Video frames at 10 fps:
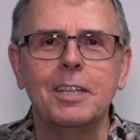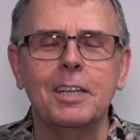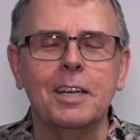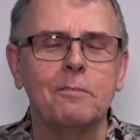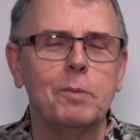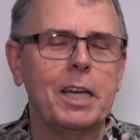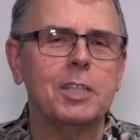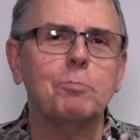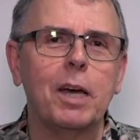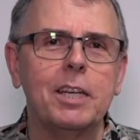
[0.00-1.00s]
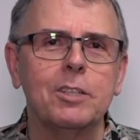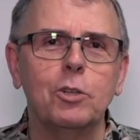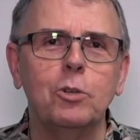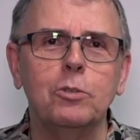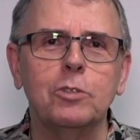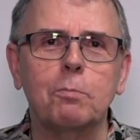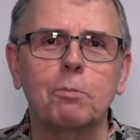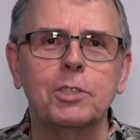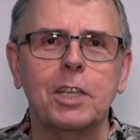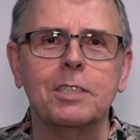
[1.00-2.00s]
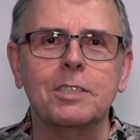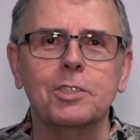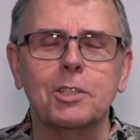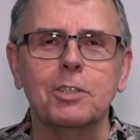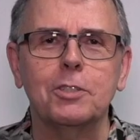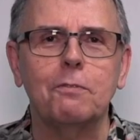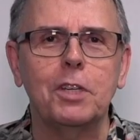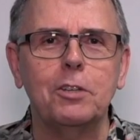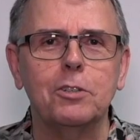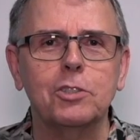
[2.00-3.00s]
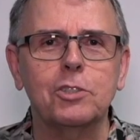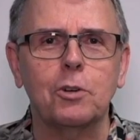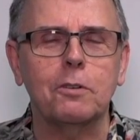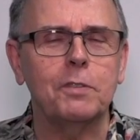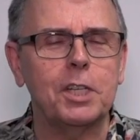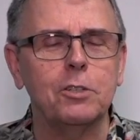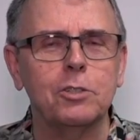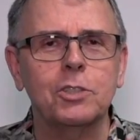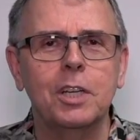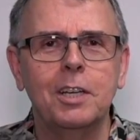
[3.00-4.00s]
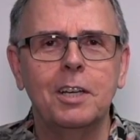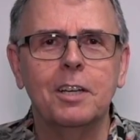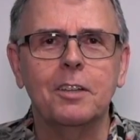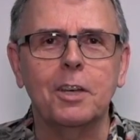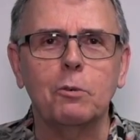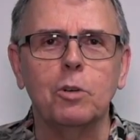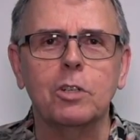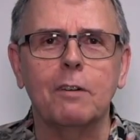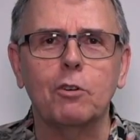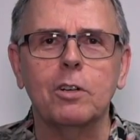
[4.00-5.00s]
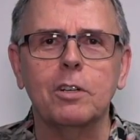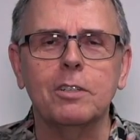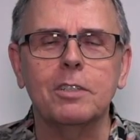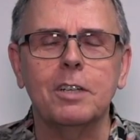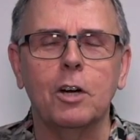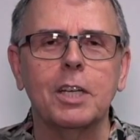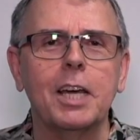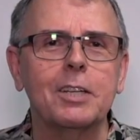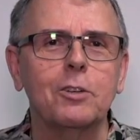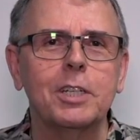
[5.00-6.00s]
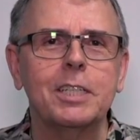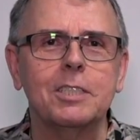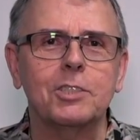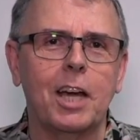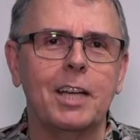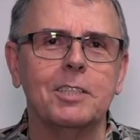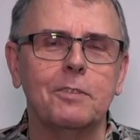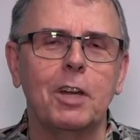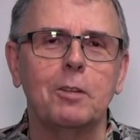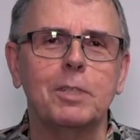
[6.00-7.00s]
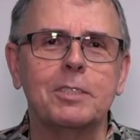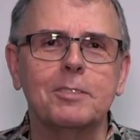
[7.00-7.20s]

I've been asked by Indahun to present a series of videos, short videos, that will cover online learning, design, and development.